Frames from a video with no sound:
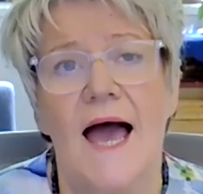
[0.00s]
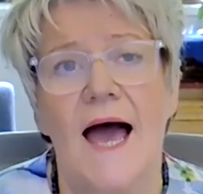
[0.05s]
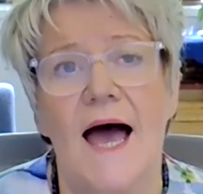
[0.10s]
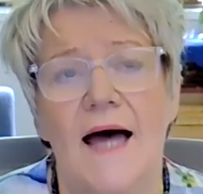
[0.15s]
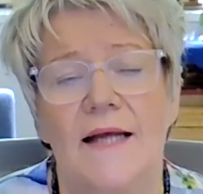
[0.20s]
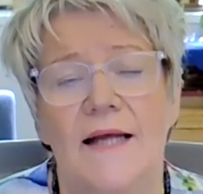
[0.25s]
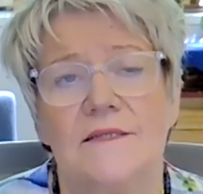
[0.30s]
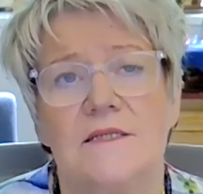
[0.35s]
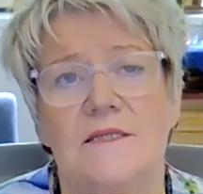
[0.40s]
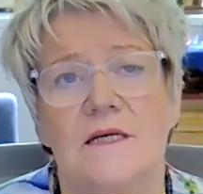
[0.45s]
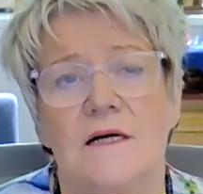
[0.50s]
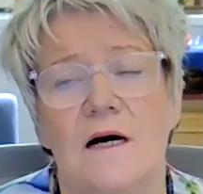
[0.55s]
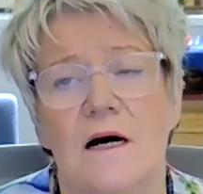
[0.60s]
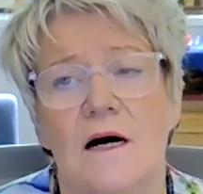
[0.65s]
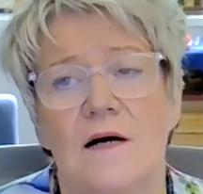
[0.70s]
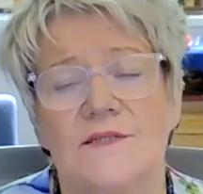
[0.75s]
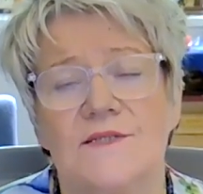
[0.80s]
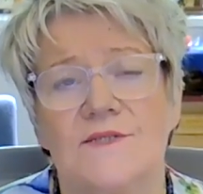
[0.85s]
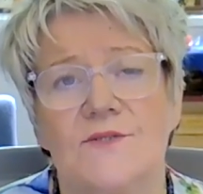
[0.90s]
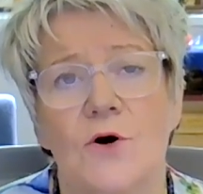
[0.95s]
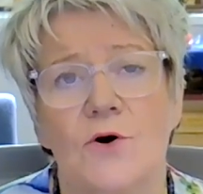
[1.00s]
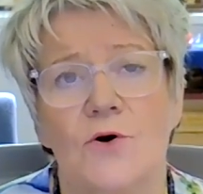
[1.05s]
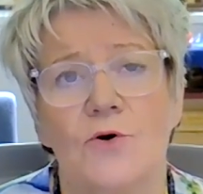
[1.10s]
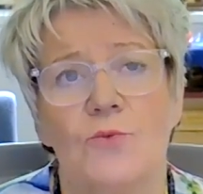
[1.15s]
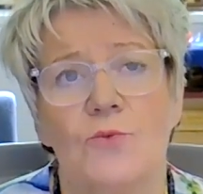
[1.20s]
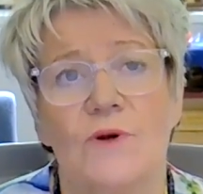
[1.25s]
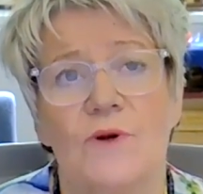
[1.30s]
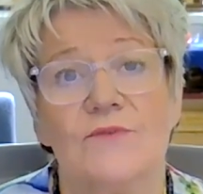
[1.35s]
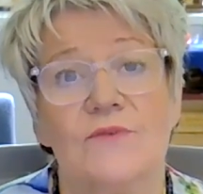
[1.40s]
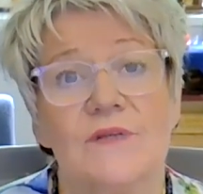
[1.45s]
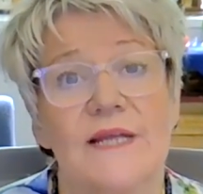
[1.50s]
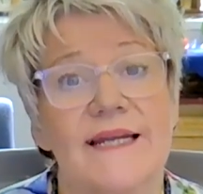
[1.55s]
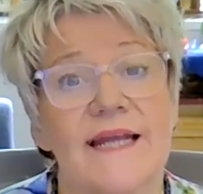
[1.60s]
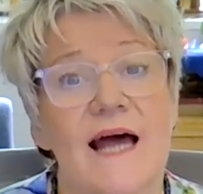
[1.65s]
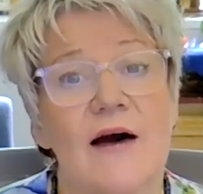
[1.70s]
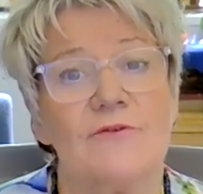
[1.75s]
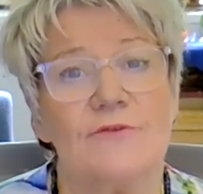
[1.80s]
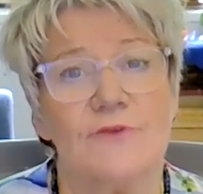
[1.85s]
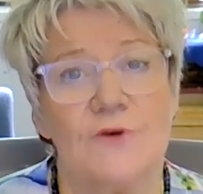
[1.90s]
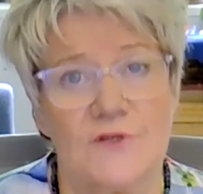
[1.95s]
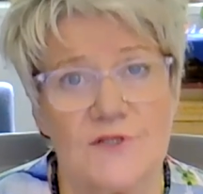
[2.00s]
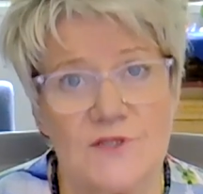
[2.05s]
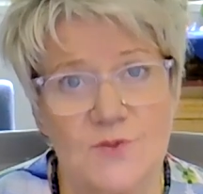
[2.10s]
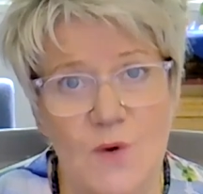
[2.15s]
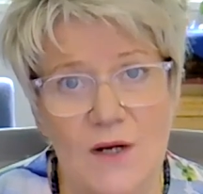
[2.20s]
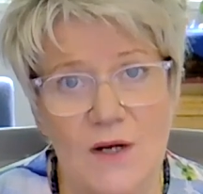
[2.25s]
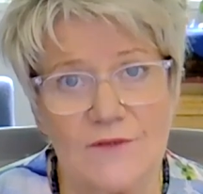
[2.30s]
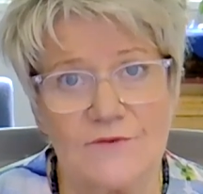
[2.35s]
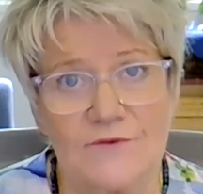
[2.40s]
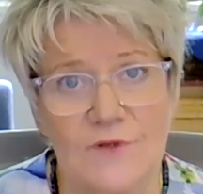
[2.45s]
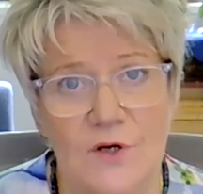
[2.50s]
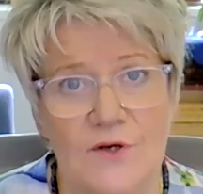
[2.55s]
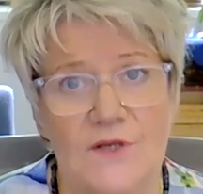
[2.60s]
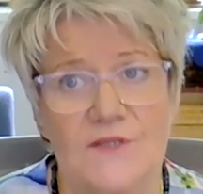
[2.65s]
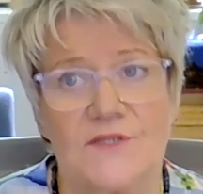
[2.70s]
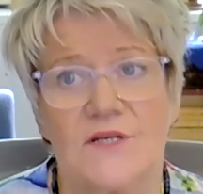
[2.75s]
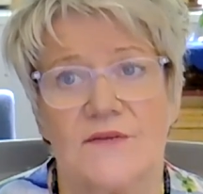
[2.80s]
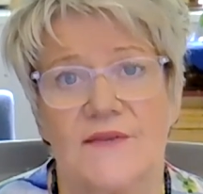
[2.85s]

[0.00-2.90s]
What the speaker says: And so we've led our first one of those.